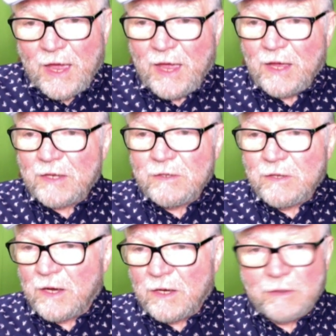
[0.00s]
And
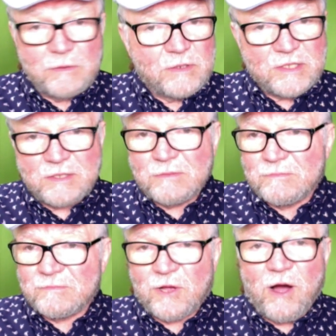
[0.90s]

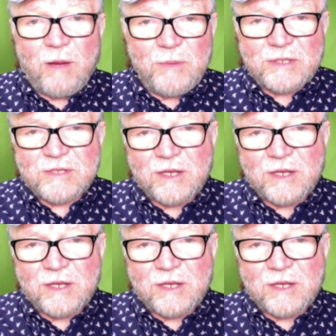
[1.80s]
listen, comments.